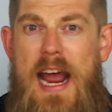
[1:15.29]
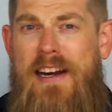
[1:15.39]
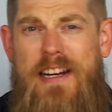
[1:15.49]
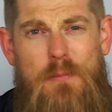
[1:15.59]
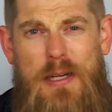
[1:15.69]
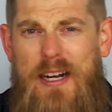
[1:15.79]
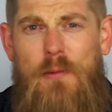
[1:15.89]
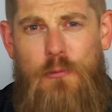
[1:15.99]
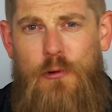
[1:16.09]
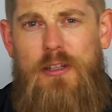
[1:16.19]
and it can
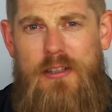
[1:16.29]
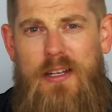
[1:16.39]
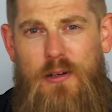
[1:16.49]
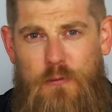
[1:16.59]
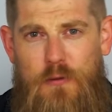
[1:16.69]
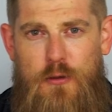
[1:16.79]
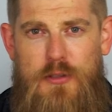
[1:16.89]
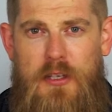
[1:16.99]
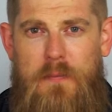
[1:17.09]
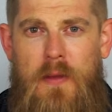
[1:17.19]
become really
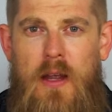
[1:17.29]
confusing.